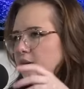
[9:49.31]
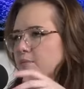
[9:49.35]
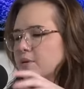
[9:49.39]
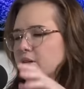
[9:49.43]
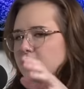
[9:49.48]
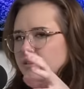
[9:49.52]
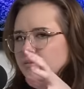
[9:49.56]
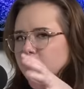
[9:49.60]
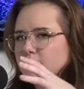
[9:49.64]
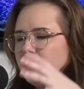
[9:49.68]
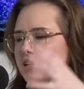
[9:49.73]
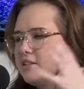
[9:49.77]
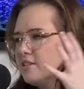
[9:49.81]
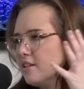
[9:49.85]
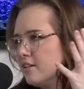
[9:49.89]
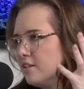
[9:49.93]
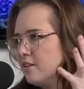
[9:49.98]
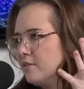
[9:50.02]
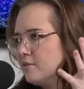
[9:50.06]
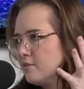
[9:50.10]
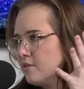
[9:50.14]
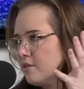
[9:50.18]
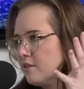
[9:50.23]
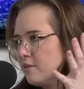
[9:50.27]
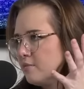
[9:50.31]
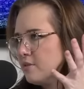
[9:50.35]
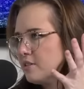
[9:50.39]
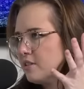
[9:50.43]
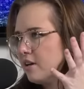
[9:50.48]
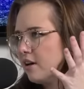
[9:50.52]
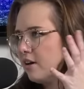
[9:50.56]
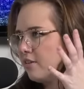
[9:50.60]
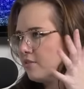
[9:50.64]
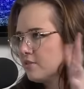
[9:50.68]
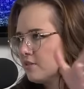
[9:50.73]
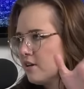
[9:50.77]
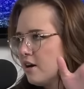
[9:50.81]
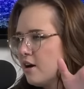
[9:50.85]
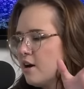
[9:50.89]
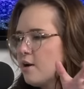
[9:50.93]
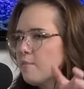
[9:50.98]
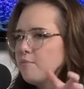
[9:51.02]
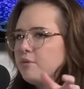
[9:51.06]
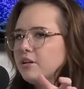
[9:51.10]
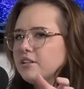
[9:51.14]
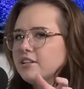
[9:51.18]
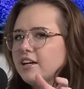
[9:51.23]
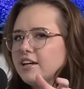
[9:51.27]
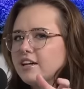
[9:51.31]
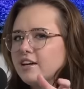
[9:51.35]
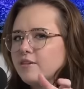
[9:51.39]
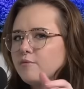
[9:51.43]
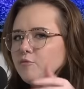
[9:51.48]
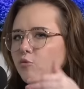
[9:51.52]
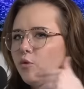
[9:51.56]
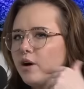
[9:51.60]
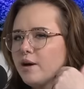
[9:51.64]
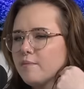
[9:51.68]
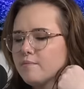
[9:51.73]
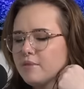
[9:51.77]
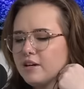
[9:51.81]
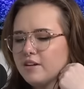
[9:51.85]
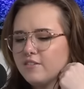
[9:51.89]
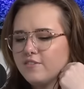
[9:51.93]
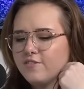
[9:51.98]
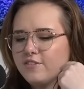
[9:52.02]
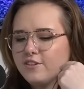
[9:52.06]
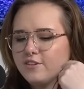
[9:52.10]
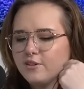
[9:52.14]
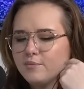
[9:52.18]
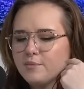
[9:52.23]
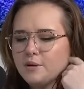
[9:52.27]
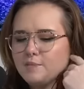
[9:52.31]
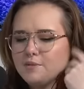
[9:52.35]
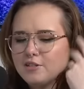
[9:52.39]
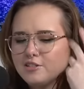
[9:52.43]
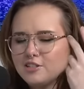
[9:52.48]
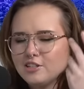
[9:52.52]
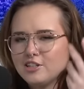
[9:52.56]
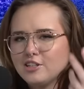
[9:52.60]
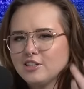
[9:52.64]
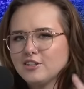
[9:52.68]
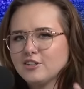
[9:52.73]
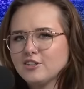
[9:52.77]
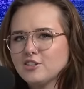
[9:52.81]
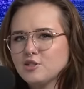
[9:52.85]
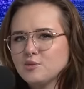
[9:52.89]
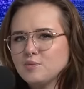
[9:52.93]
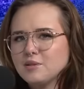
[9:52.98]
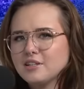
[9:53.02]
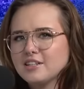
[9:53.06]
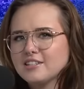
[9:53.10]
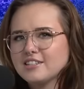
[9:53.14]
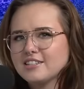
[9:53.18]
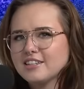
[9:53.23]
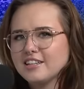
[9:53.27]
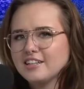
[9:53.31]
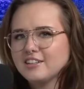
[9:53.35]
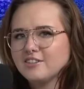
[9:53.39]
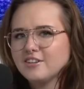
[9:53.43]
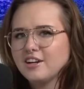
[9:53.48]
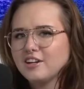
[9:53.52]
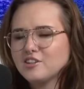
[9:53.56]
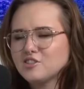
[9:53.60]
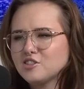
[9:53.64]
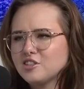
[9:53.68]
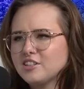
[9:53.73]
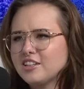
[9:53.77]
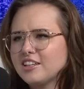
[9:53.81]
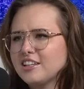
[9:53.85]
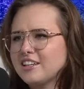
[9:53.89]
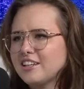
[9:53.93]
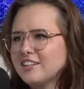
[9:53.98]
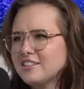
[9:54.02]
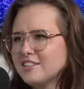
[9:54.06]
I mean, men did it to themselves, but like why men feel maybe secure is because like they're actually like,